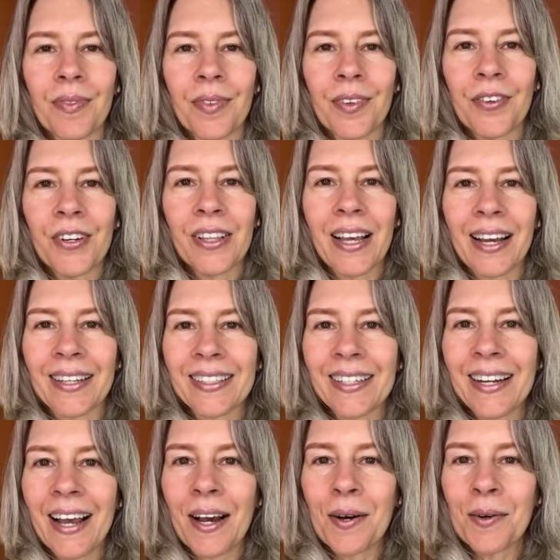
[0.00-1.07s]
Relax it
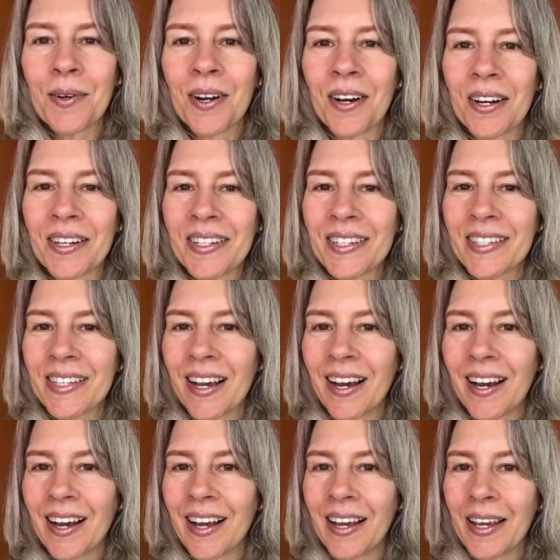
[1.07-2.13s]
out on a
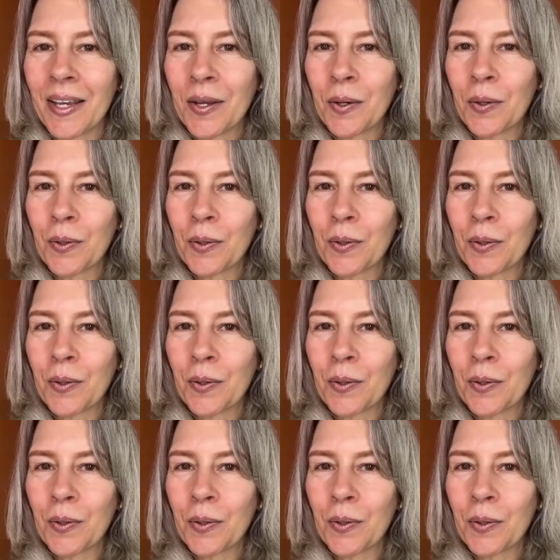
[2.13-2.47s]
sigh.